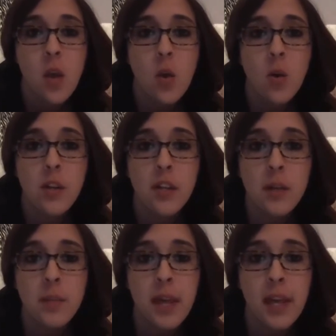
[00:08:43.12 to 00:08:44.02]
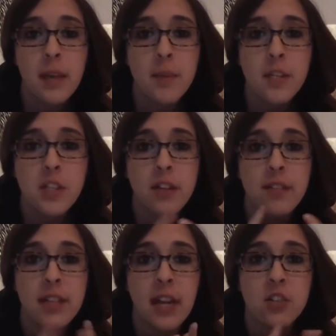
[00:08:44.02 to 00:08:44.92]
or you can paint a picture of
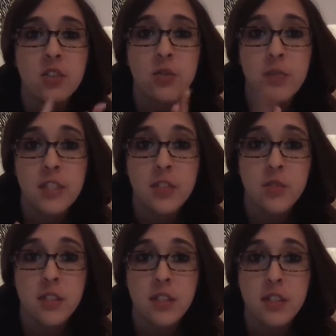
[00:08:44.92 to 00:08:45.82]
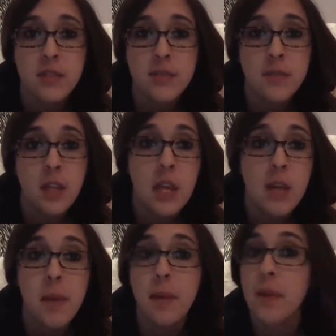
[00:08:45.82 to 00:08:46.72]
a natural resource,
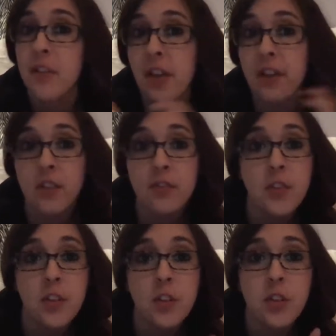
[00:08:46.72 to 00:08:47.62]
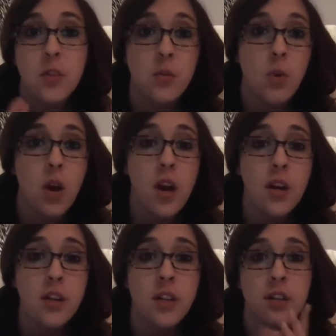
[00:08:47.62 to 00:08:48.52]
maybe your favorite food,
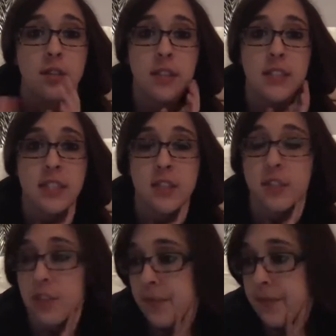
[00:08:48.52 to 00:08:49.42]
water, etc.